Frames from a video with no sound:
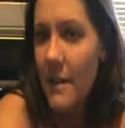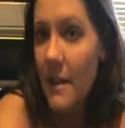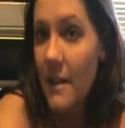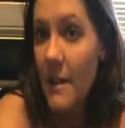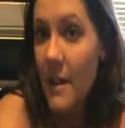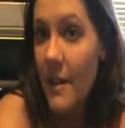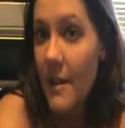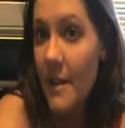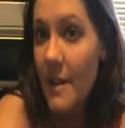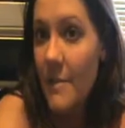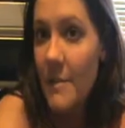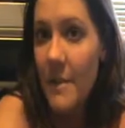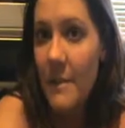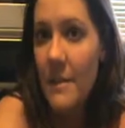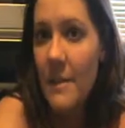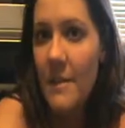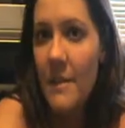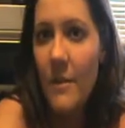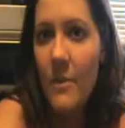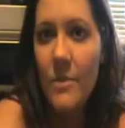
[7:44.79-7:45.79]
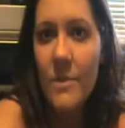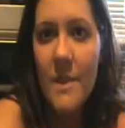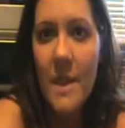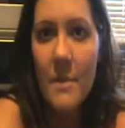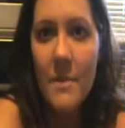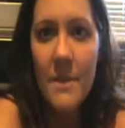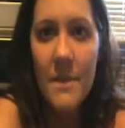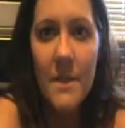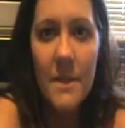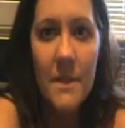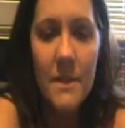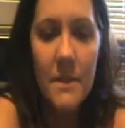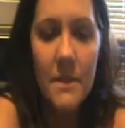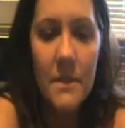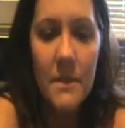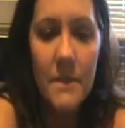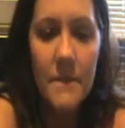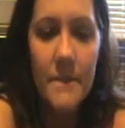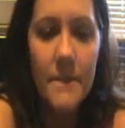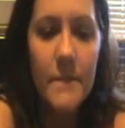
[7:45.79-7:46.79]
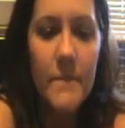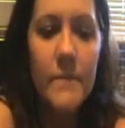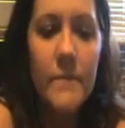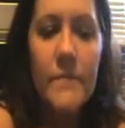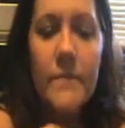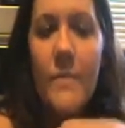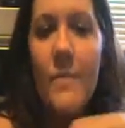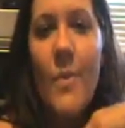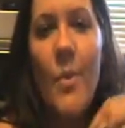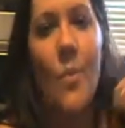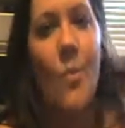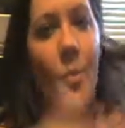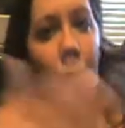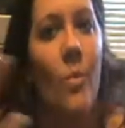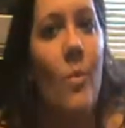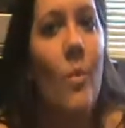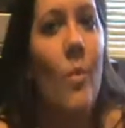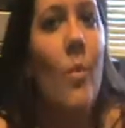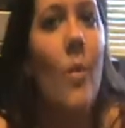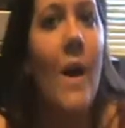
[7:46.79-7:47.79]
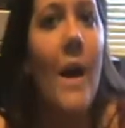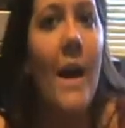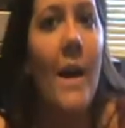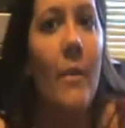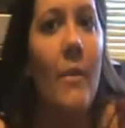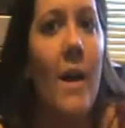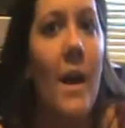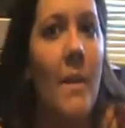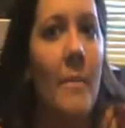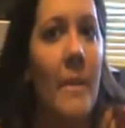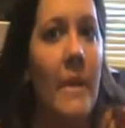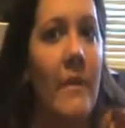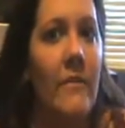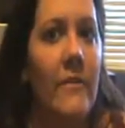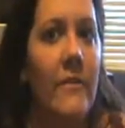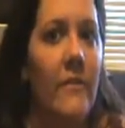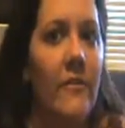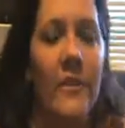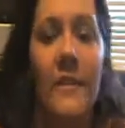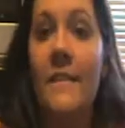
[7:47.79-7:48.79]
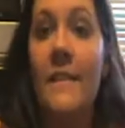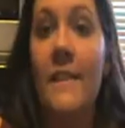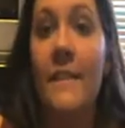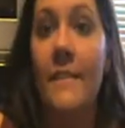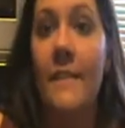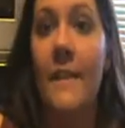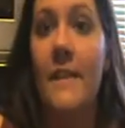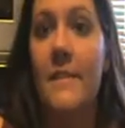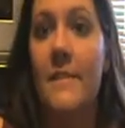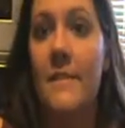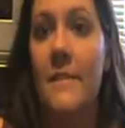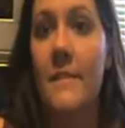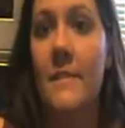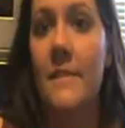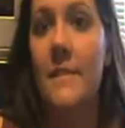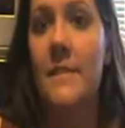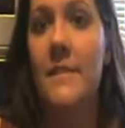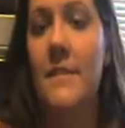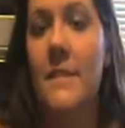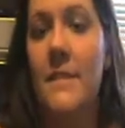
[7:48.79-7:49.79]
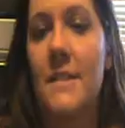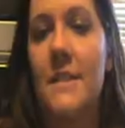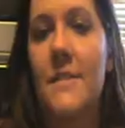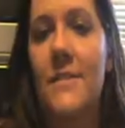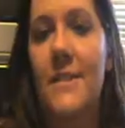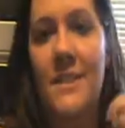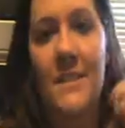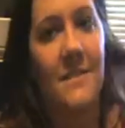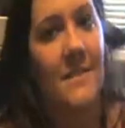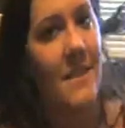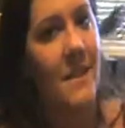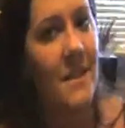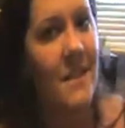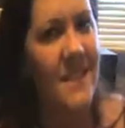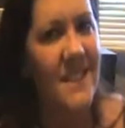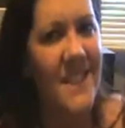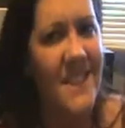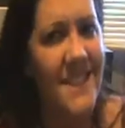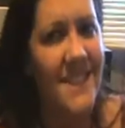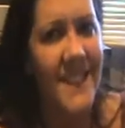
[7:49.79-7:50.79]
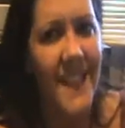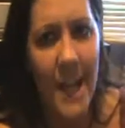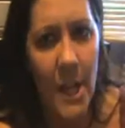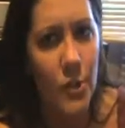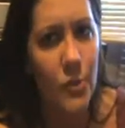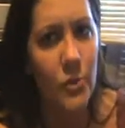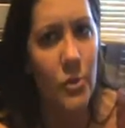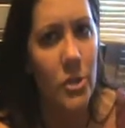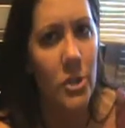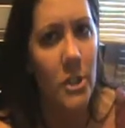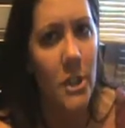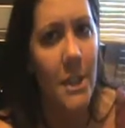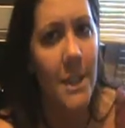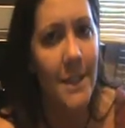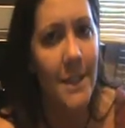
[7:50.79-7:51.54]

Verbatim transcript: And all I kept thinking the whole time is, why? Why am I even feeling this? Is this even. This natural.